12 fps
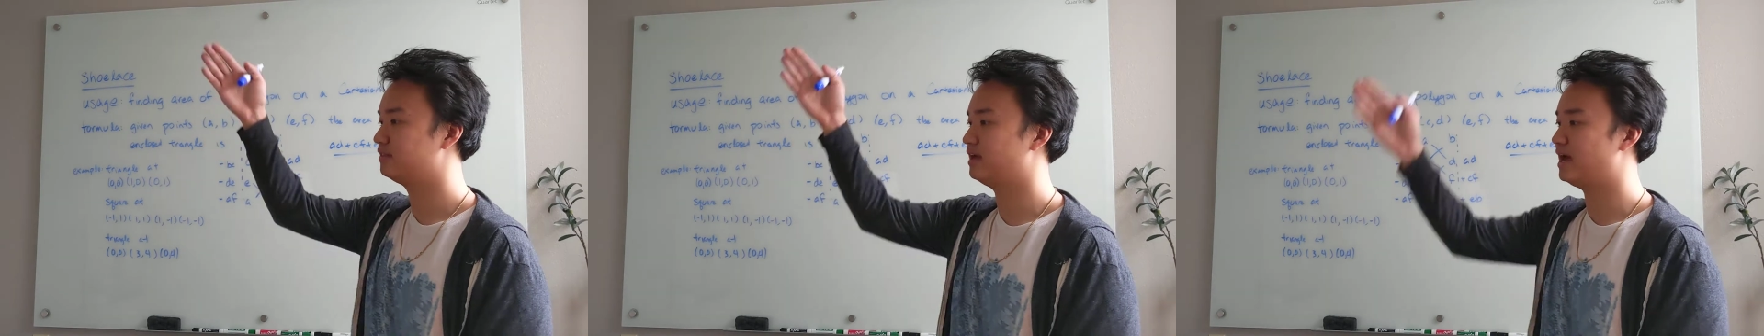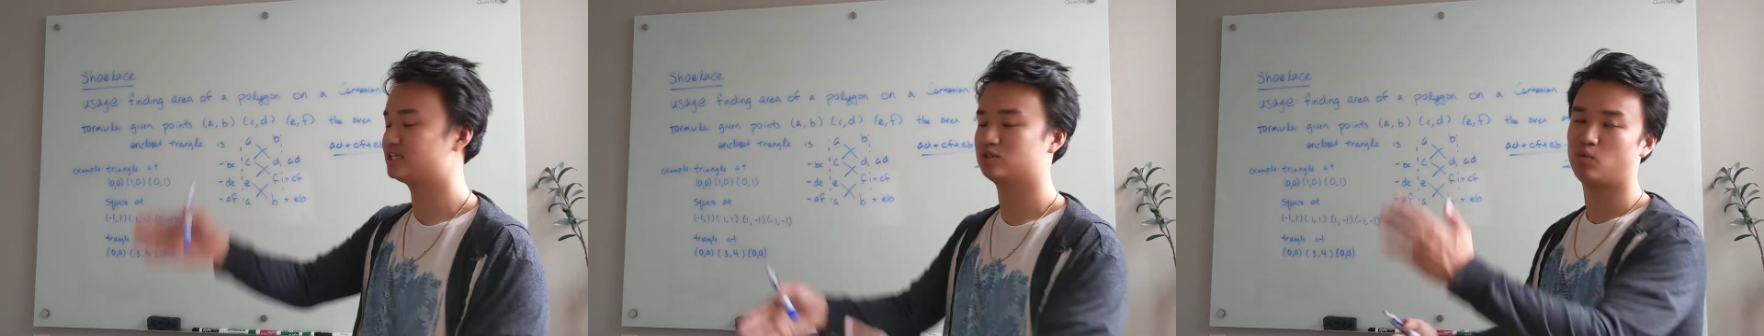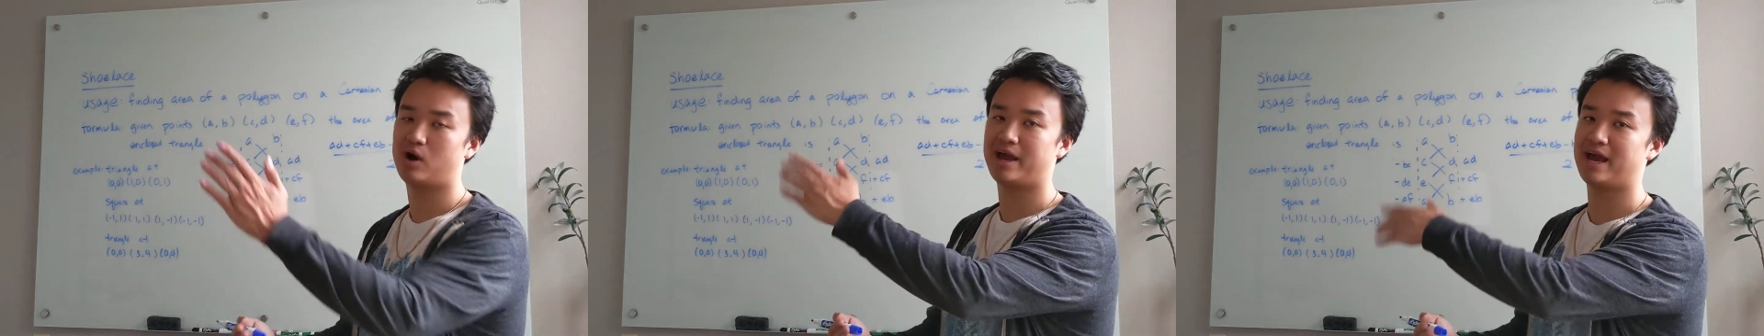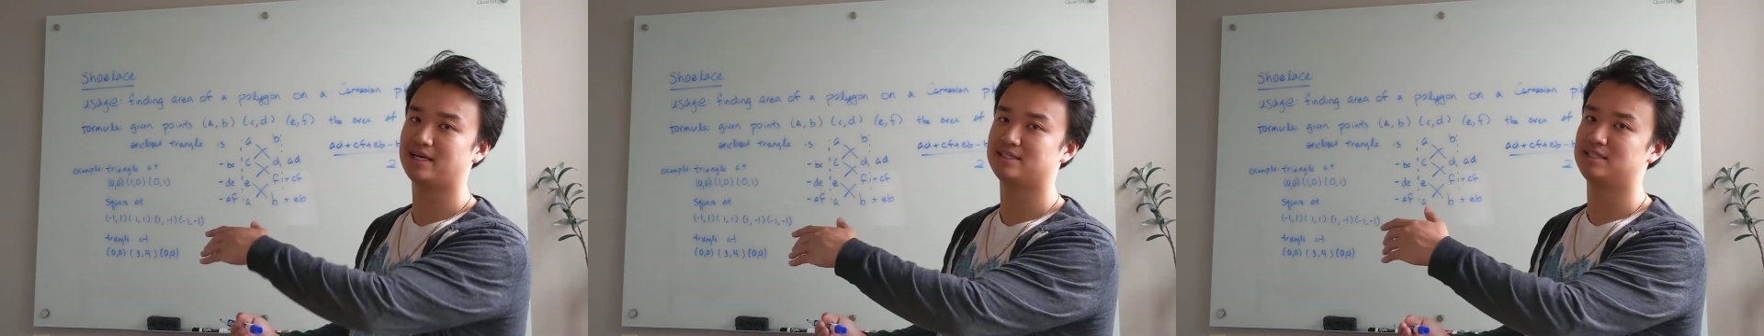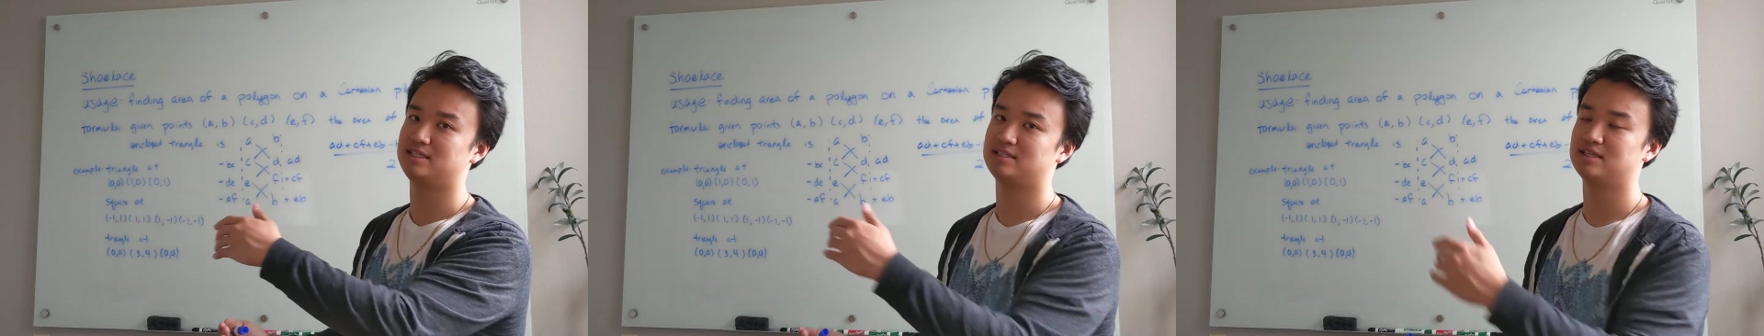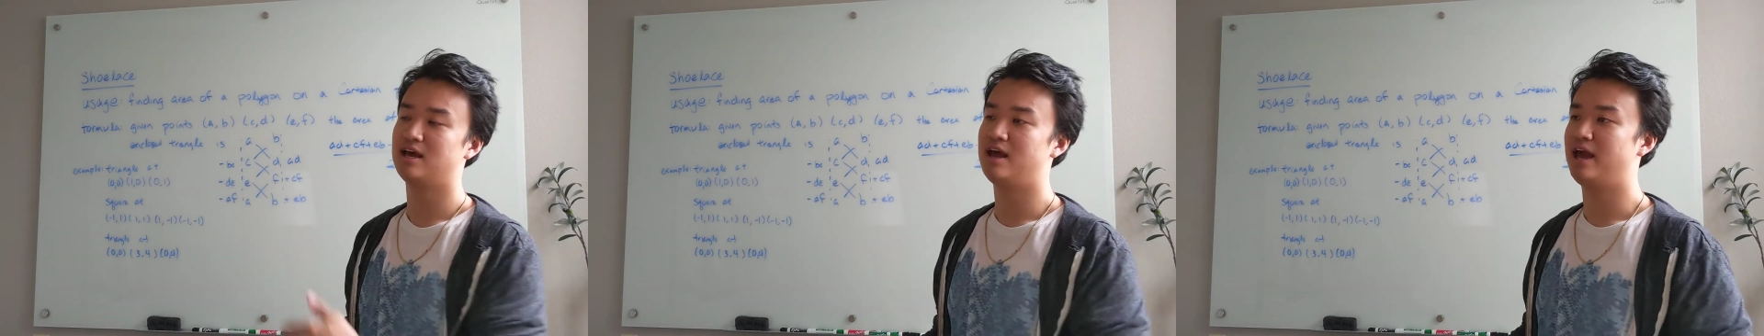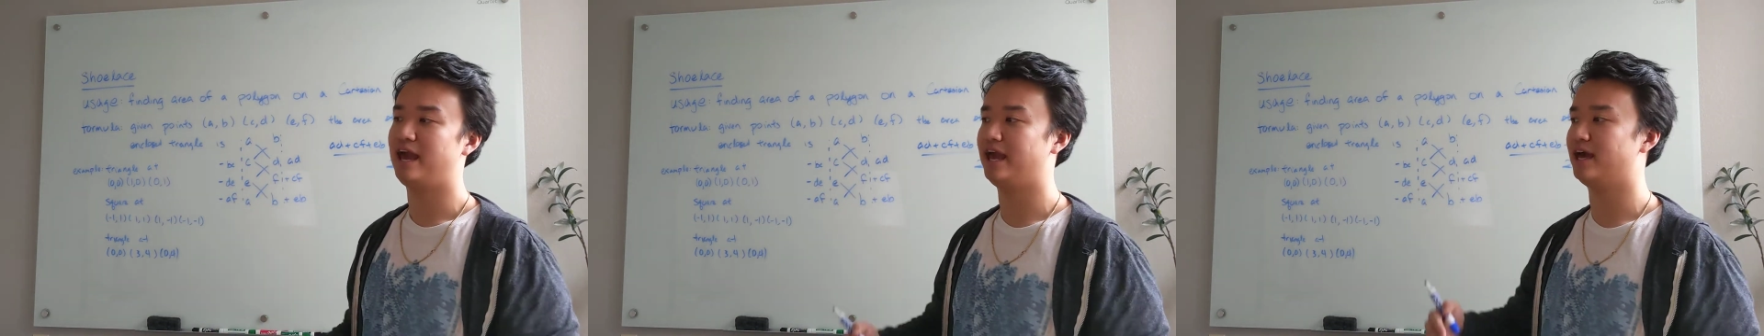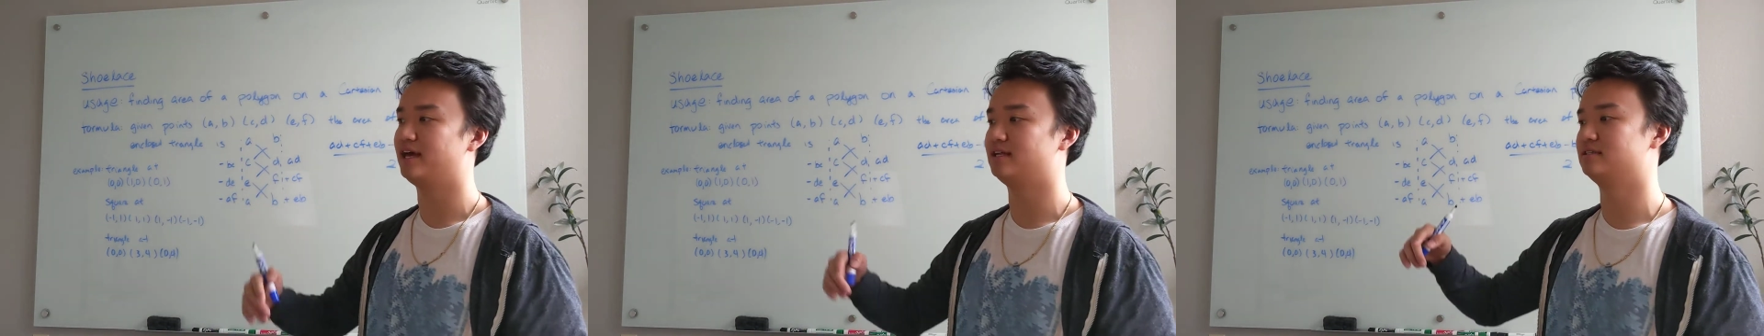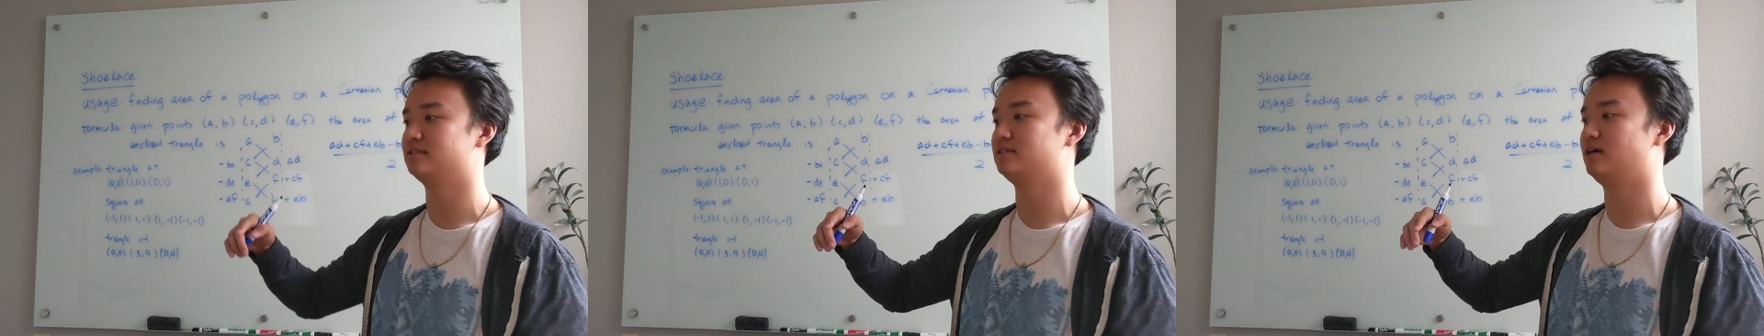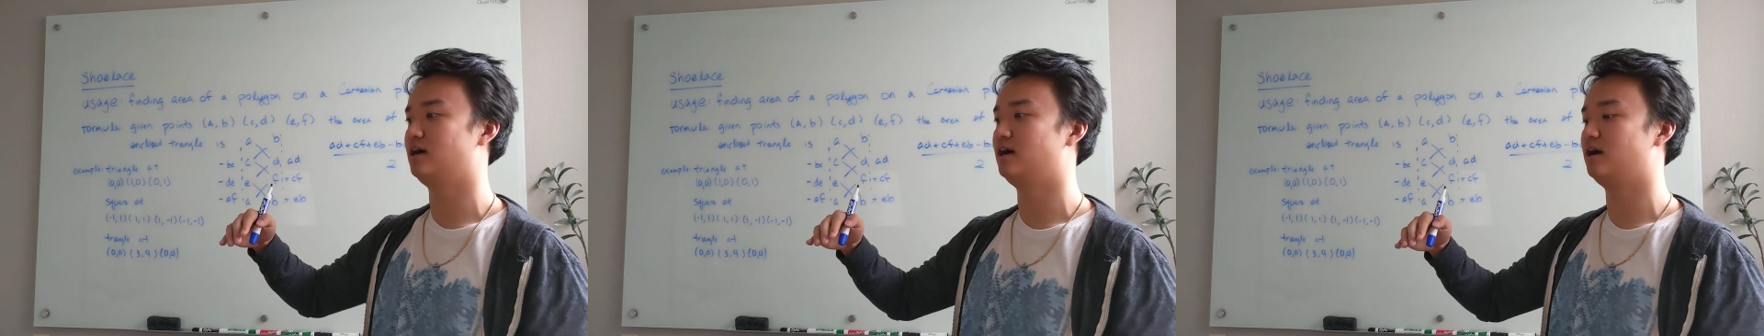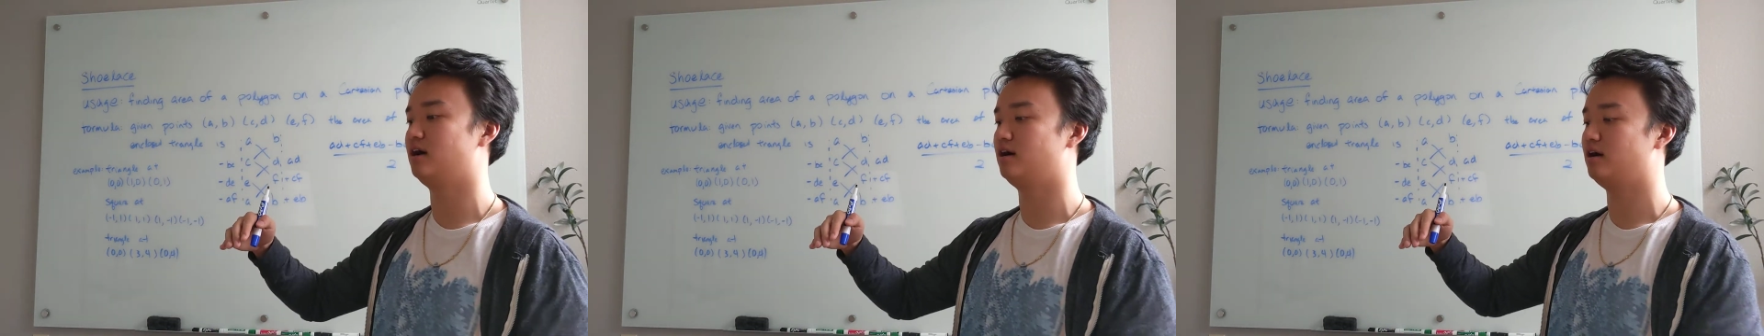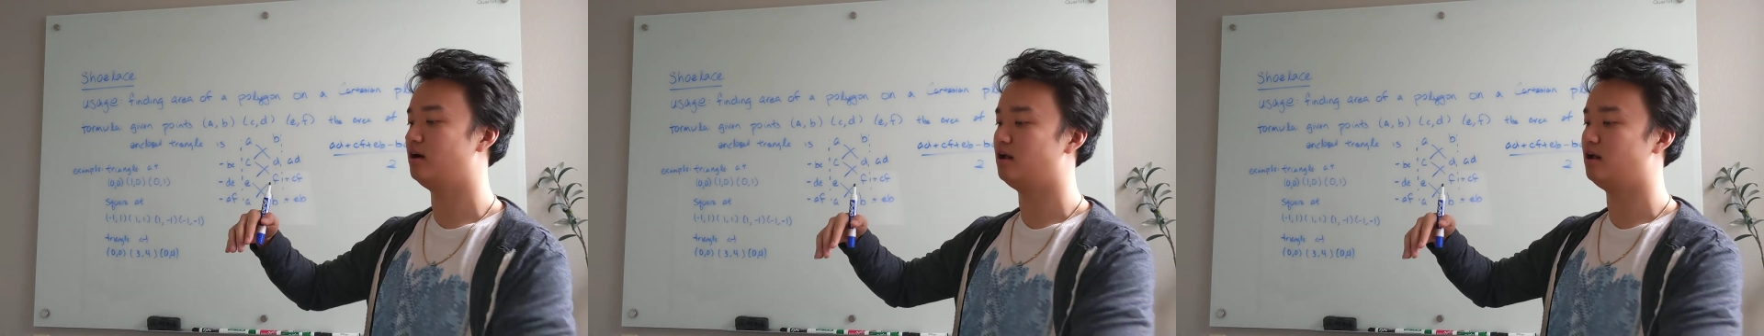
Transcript: the x and y axes, and uh,